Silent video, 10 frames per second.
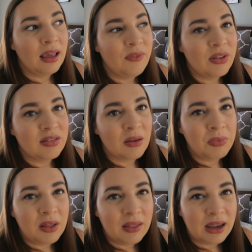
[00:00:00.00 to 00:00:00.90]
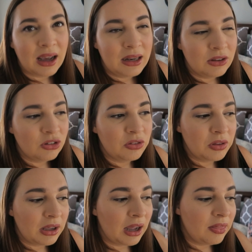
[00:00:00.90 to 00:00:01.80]
If it's something that kind of
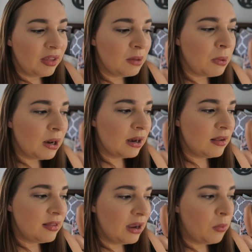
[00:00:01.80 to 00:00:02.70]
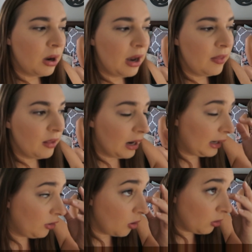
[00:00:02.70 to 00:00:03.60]
just like I think about it and I say I want it and then I
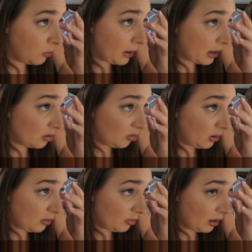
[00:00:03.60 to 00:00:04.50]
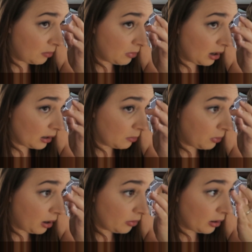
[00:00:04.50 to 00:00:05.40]
don't go back to it, then I'm not gonna
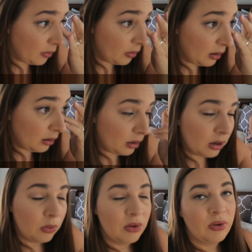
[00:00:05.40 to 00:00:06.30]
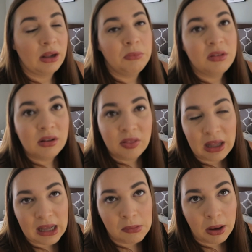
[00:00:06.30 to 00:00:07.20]
bother. And then, you know, if I'm still
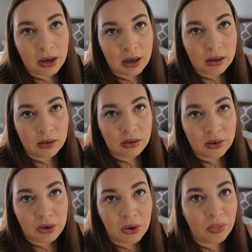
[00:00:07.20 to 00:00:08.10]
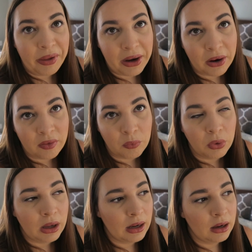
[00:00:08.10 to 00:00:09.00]
thinking about it, you know, later, then
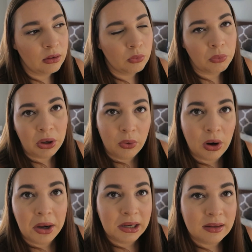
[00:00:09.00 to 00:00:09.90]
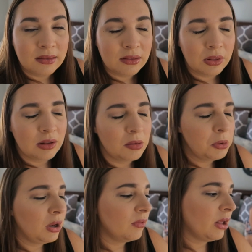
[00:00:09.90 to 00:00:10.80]
we'll get it when we go in August. So that's the
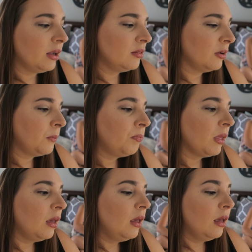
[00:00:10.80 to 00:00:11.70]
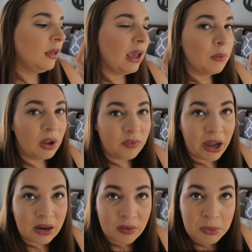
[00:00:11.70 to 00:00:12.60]
beauty of that. So yeah, we have
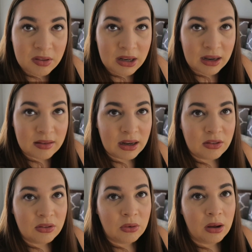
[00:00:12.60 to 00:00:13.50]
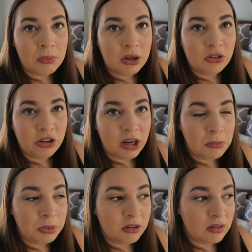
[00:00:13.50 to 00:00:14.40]
kind of a busy day today. So I'm gonna shut
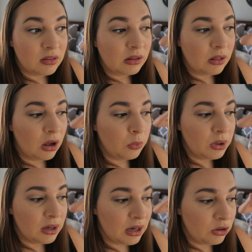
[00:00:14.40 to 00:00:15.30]
up because this is a long winded